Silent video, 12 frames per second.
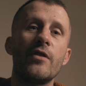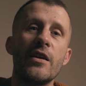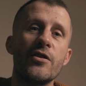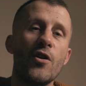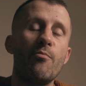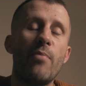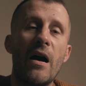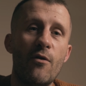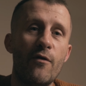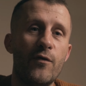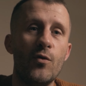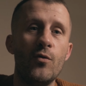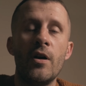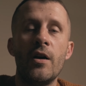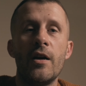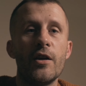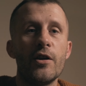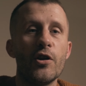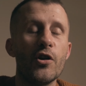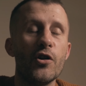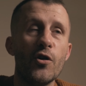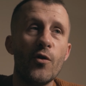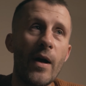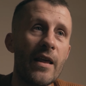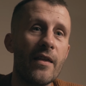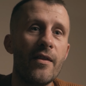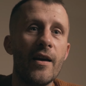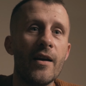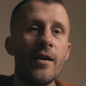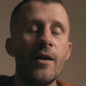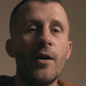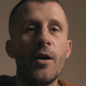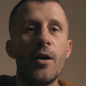They're so powerful, you can do anything,